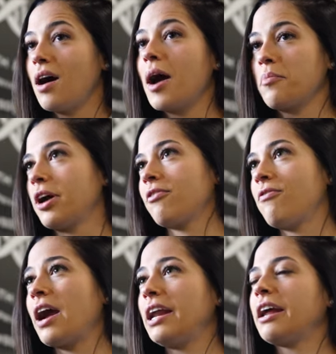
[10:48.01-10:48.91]
I'm like
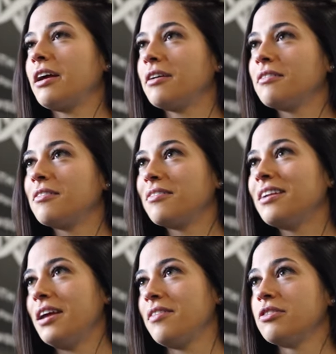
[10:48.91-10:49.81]
fighting
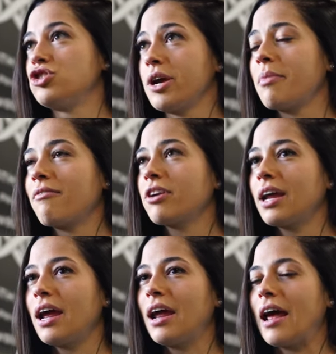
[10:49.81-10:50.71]
in the gym every
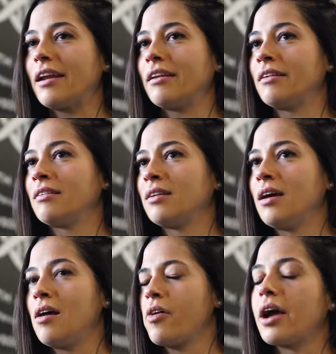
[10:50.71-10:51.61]
day. And
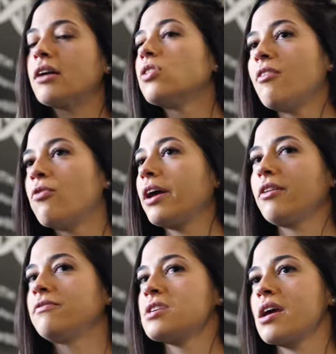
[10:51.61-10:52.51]
like, I love
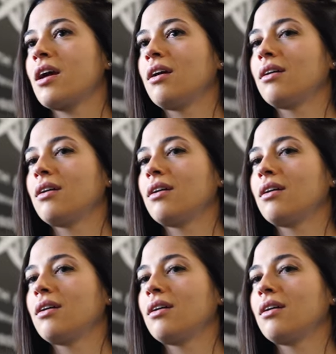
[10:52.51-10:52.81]
weightlifting.